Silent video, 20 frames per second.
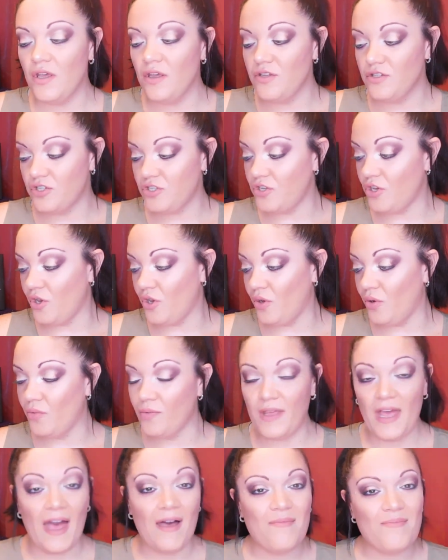So
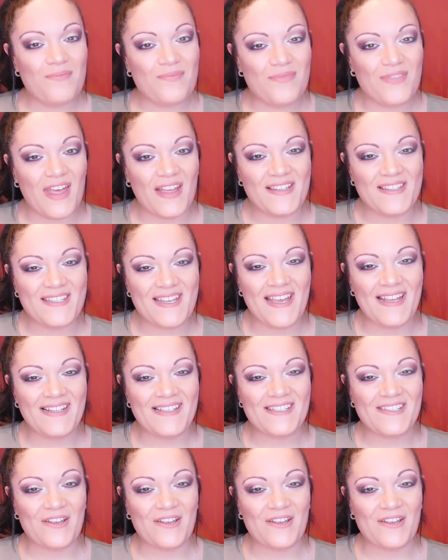yeah, that's it.